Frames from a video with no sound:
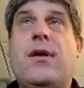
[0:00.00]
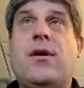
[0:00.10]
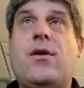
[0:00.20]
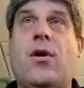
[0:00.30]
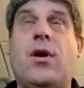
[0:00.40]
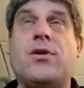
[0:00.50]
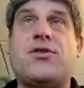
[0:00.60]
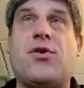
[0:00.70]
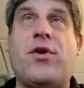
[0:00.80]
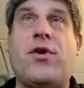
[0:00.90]
called
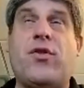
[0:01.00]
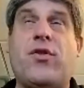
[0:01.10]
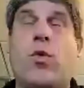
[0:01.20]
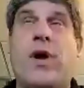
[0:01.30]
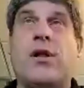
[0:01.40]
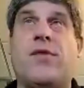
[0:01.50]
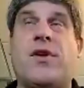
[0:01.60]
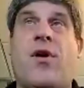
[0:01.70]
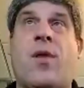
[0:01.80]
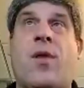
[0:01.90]
Turning the Wheel of the
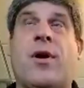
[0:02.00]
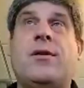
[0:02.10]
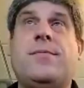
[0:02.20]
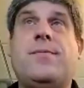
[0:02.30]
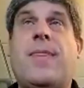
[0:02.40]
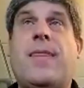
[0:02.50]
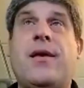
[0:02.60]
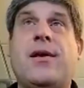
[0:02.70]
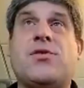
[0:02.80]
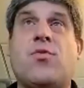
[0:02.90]
Dharma,
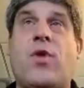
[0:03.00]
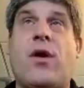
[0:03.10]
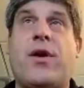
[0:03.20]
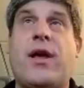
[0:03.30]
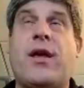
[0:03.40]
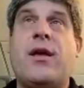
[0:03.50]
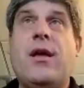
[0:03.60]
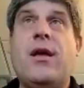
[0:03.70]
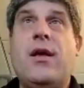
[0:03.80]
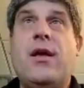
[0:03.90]
is where he
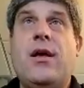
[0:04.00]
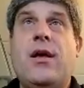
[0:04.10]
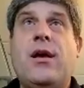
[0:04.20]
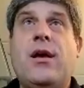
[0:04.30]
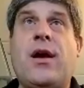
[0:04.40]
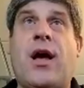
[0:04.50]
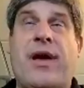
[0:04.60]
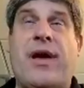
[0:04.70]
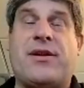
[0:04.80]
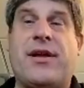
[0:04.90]
got
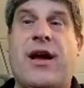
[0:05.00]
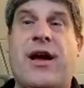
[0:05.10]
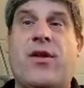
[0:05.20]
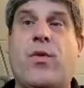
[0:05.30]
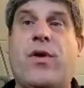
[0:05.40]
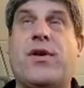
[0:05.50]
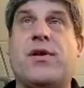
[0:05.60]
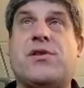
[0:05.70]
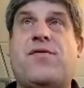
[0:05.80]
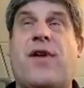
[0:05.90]
back together with
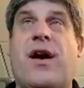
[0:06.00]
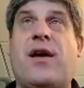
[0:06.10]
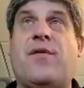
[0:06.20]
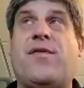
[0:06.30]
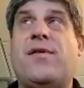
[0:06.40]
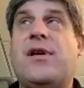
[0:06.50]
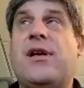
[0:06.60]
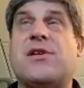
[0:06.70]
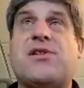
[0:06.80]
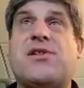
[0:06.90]
his five
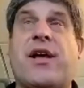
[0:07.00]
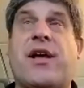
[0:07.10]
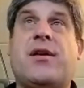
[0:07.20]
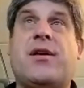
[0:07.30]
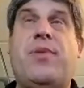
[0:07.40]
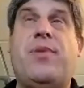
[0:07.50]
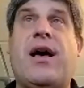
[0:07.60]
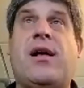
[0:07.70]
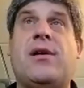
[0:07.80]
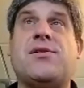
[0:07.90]
ascetic
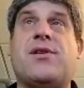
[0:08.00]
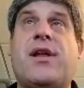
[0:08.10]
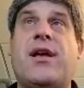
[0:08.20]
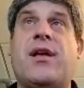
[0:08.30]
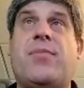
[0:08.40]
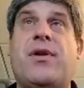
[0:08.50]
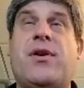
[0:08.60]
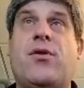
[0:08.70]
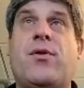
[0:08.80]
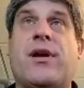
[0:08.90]
pals that he had been
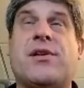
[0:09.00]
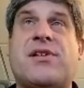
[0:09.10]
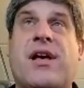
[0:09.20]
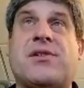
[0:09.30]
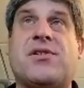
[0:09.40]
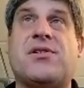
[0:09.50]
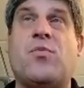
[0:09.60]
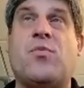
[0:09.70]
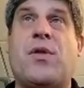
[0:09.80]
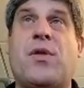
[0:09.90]
doing
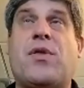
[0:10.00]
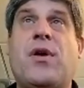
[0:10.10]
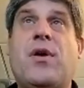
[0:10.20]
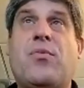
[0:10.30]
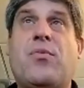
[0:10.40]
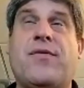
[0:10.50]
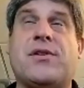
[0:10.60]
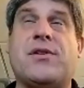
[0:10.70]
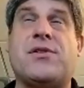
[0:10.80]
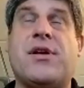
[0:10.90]
asceticism with
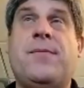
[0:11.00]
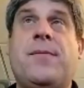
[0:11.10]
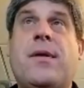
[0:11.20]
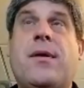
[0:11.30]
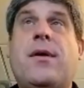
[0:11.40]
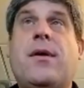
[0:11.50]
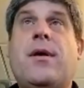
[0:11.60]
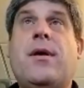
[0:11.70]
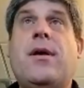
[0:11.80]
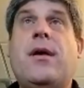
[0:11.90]
previously.
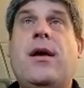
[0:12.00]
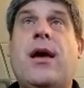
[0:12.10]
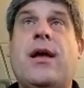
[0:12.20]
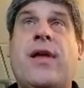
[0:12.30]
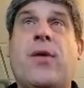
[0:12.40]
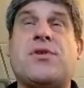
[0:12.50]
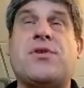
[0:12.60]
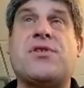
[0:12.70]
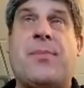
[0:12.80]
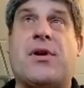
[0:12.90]
And they were
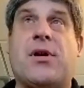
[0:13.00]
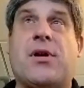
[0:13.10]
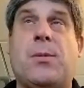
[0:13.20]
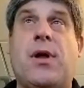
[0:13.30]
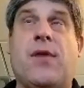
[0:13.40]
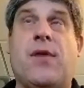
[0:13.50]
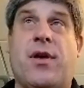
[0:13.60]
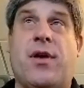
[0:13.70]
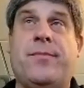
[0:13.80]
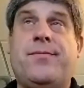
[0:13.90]
skeptical of
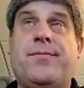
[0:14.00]
him.